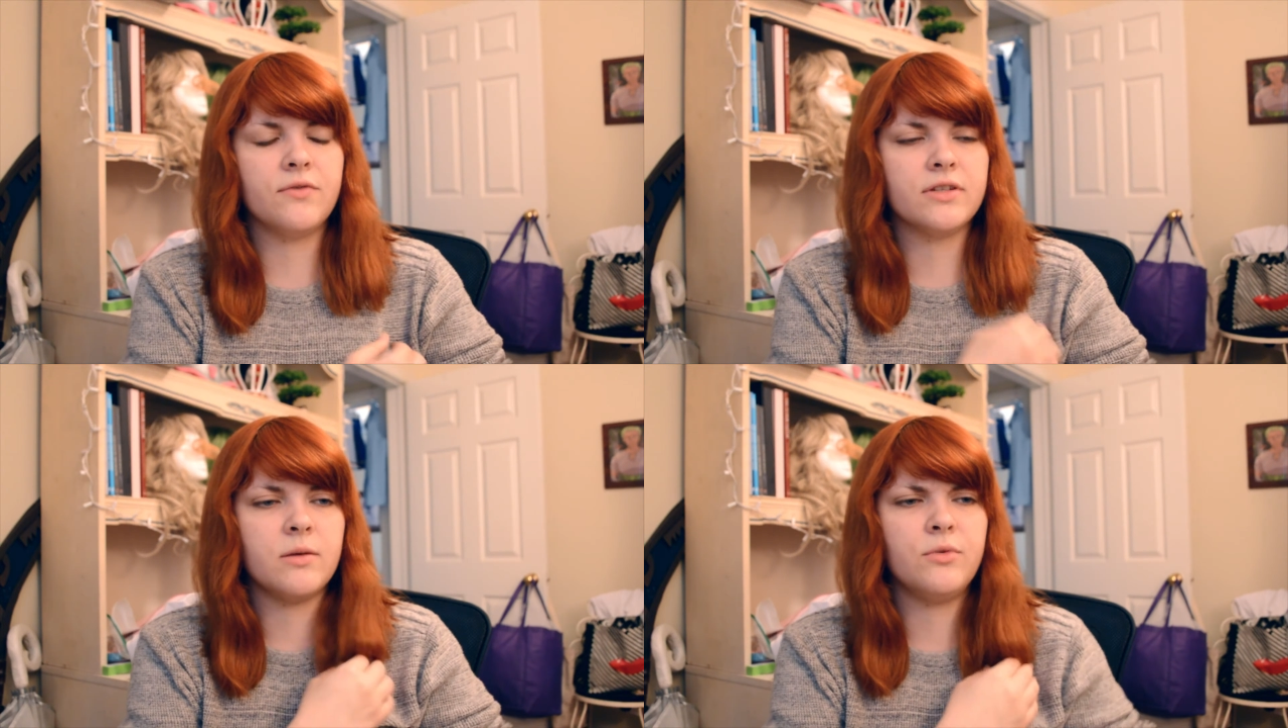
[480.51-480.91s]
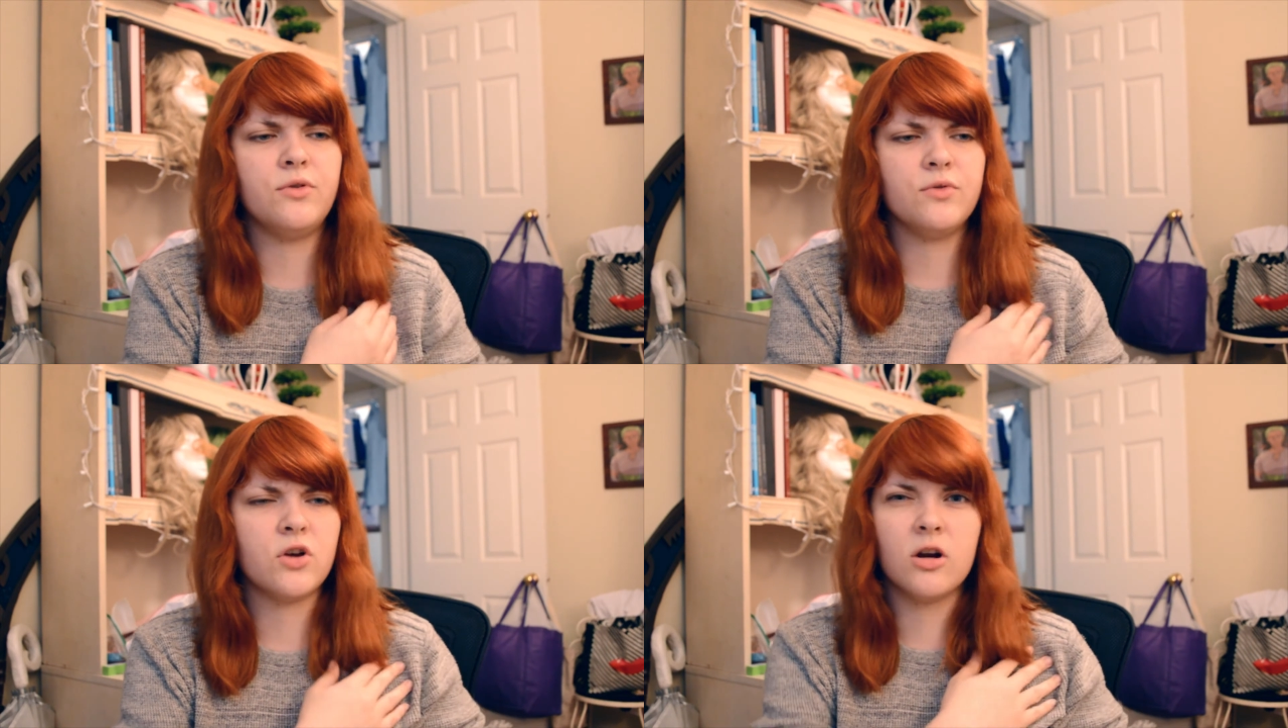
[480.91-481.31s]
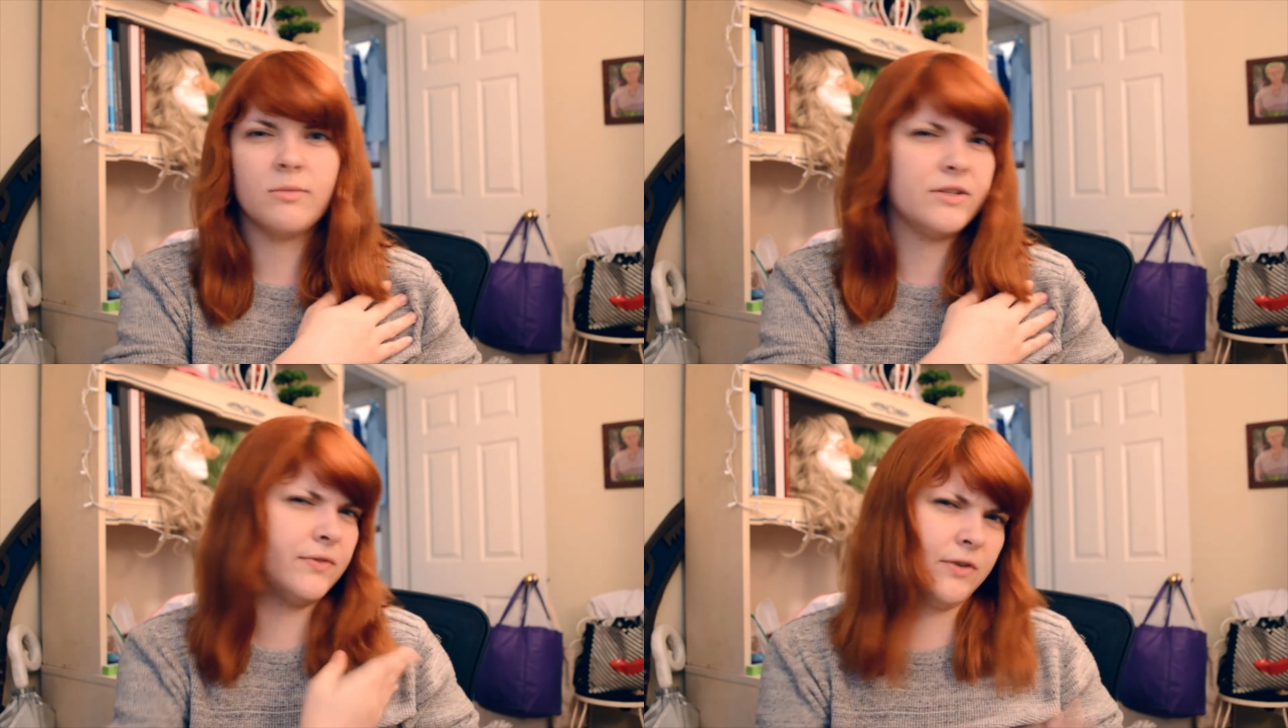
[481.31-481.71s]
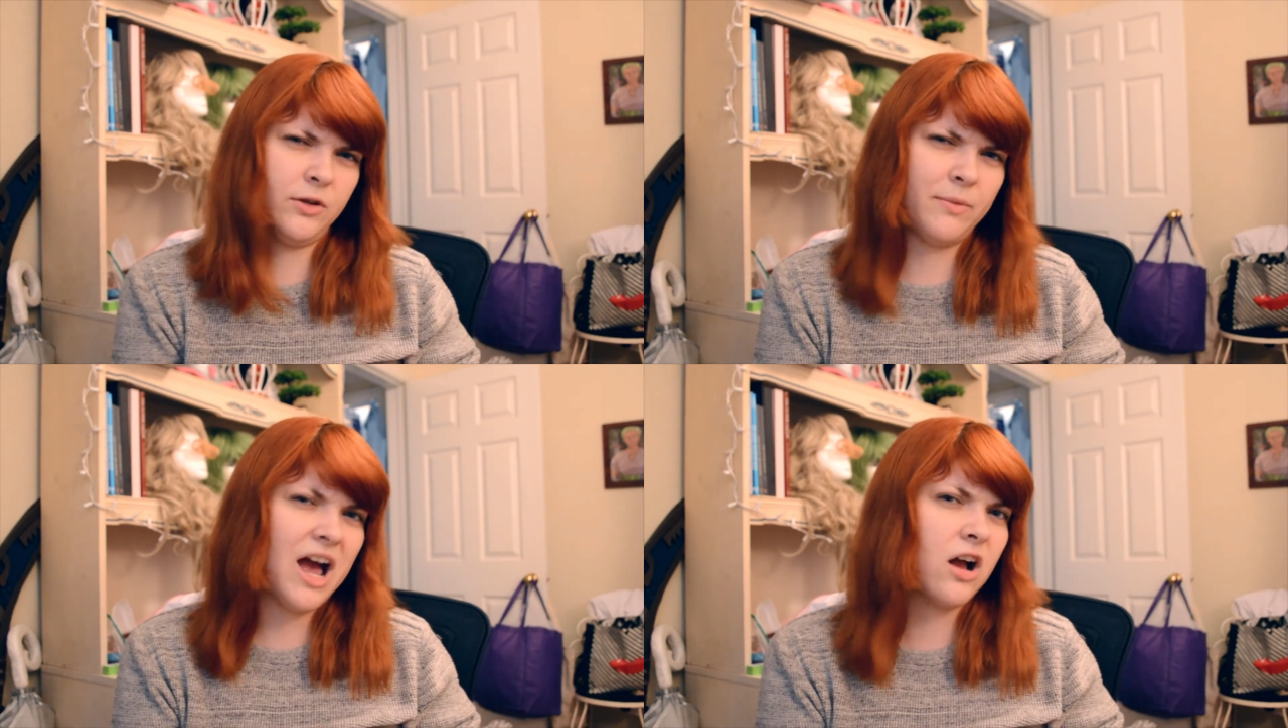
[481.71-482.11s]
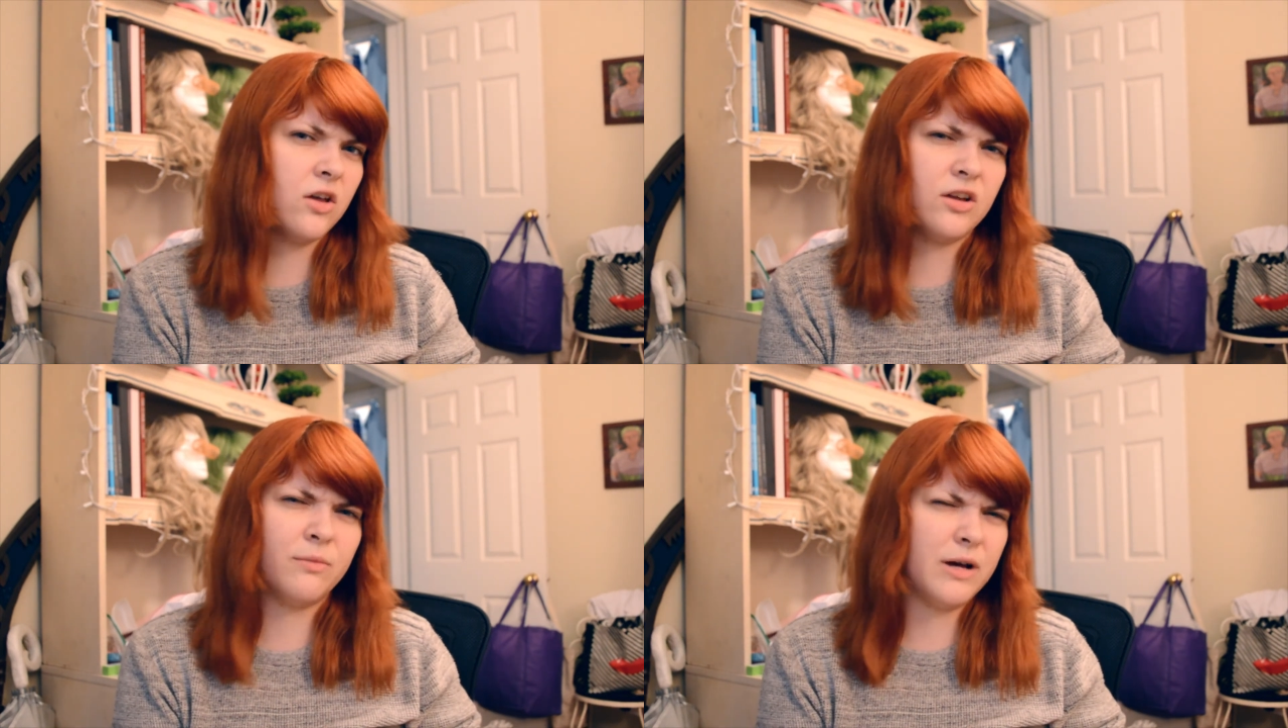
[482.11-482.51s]
someone whose arm is further back
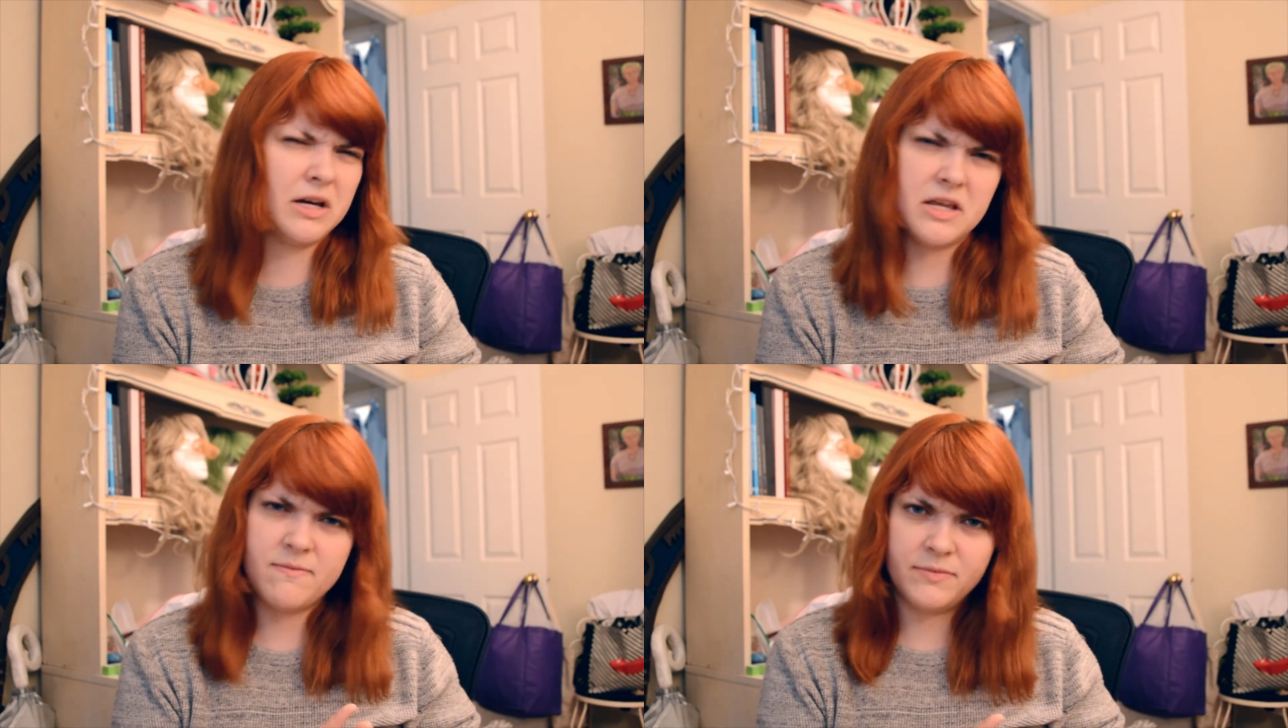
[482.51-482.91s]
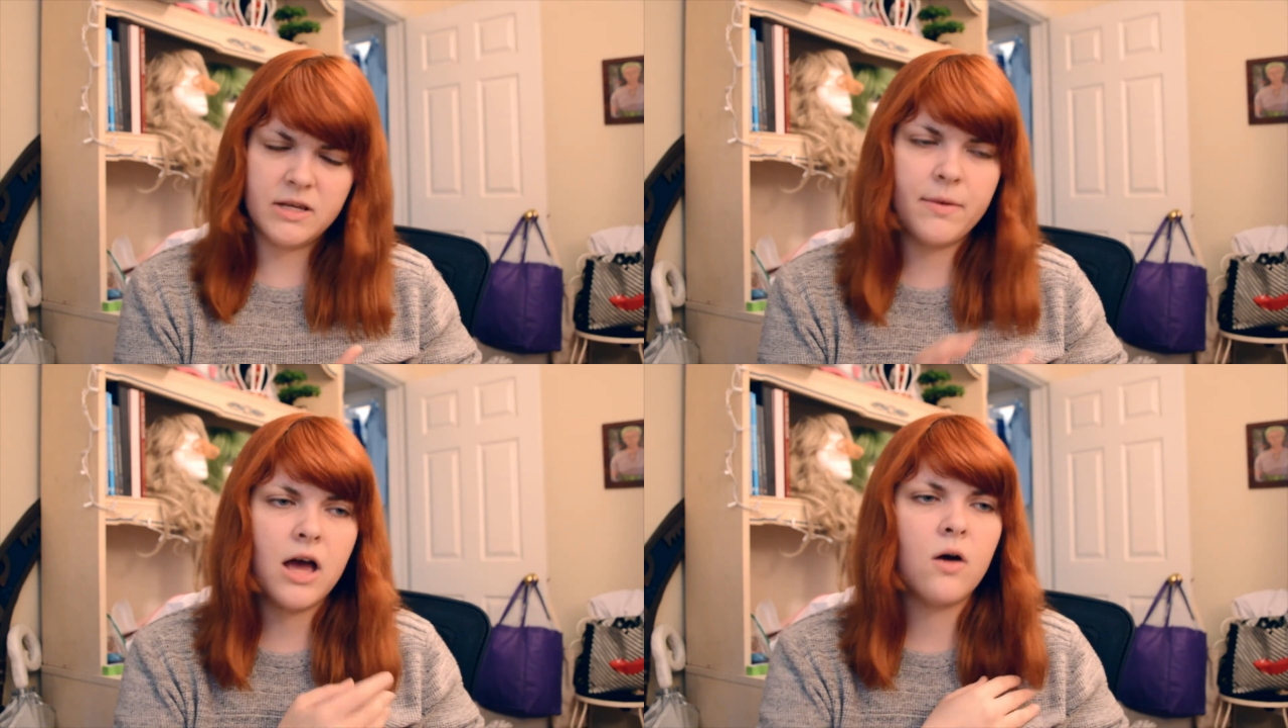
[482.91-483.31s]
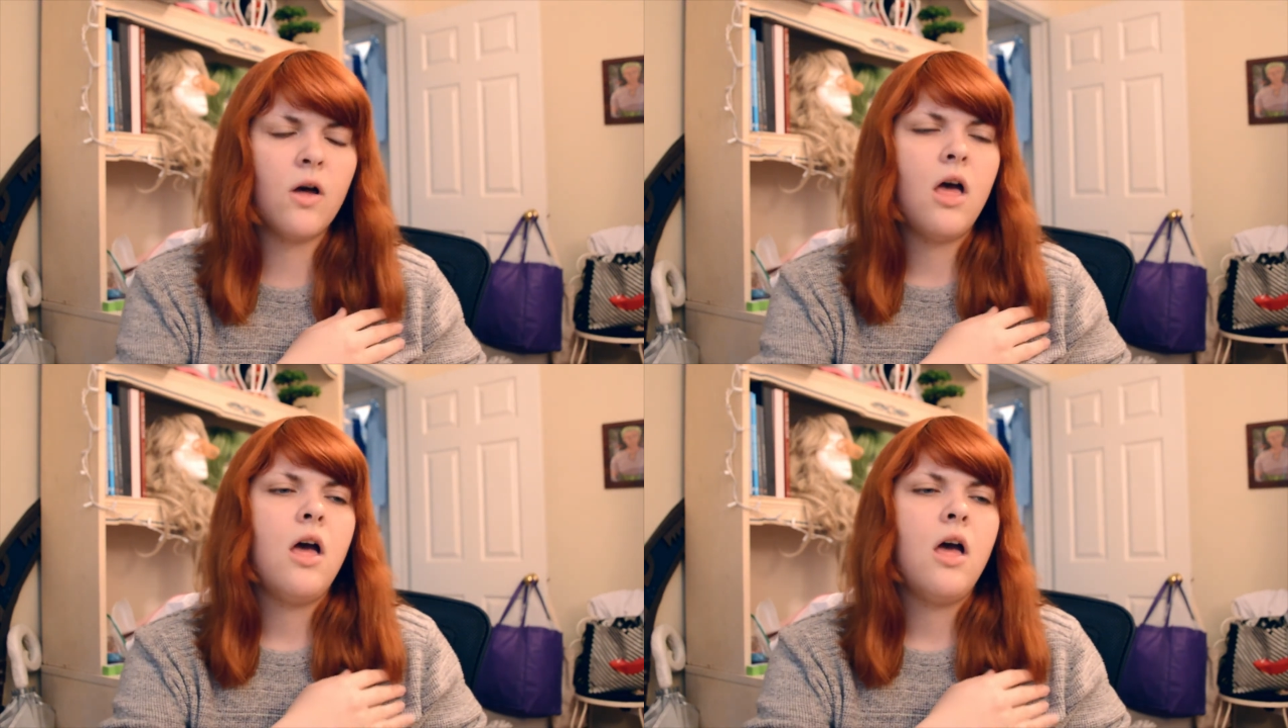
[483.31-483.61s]
on their body somehow,